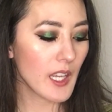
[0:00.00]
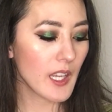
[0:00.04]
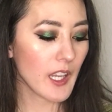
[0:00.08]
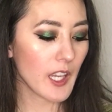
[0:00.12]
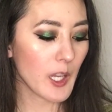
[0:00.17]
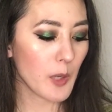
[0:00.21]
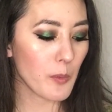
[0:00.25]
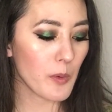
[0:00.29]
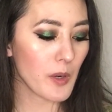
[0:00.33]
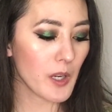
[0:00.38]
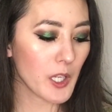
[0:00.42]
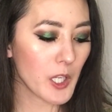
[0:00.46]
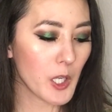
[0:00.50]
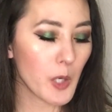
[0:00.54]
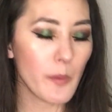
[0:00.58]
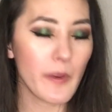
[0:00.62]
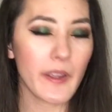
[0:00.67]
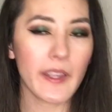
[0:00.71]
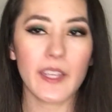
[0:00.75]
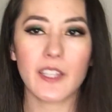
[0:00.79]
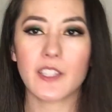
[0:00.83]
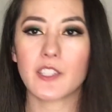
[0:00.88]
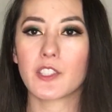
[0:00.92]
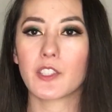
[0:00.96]
and we're
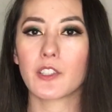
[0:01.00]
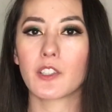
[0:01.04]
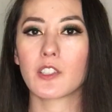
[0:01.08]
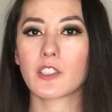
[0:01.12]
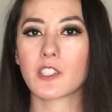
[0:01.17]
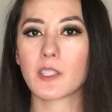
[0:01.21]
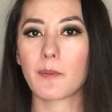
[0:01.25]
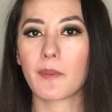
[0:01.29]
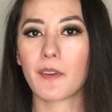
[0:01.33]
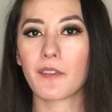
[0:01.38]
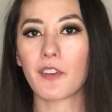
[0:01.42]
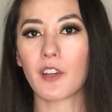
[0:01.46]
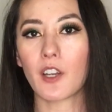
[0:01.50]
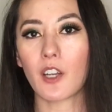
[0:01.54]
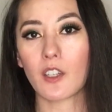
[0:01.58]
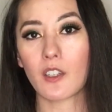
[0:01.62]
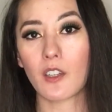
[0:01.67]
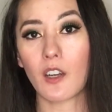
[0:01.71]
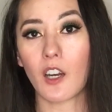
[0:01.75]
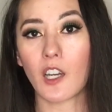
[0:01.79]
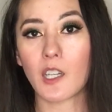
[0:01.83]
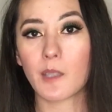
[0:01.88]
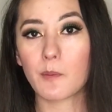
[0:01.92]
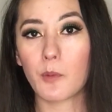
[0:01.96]
going into some of her
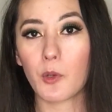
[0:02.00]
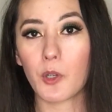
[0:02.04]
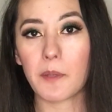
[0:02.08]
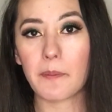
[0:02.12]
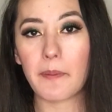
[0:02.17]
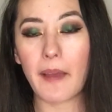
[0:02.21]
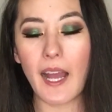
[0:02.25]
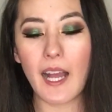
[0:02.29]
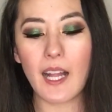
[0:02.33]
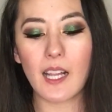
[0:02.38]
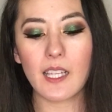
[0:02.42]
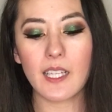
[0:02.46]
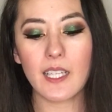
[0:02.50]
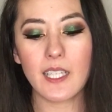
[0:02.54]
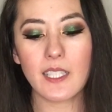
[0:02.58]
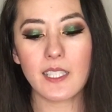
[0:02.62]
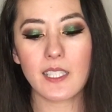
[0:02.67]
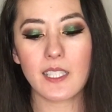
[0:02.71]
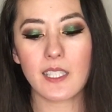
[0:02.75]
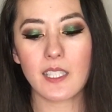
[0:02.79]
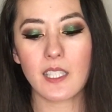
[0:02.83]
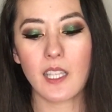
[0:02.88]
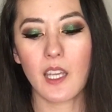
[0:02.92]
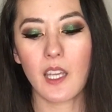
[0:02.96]
cardboard palettes.